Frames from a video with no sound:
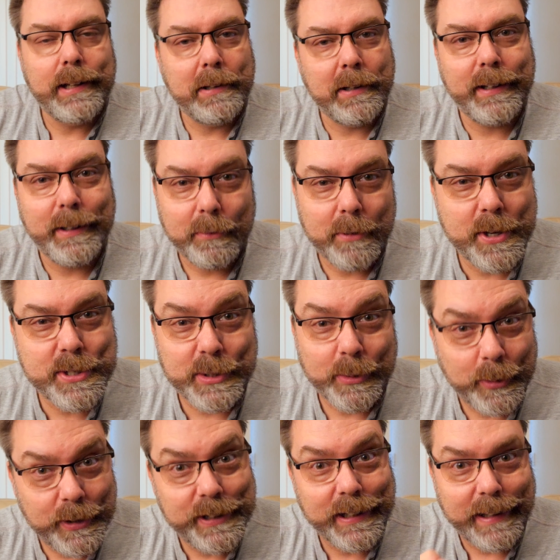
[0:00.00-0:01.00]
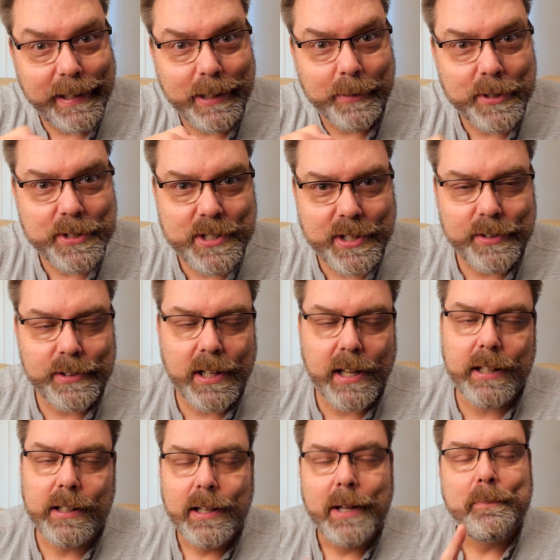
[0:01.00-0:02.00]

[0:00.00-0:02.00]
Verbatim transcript: it wasn't windy like it was the other day,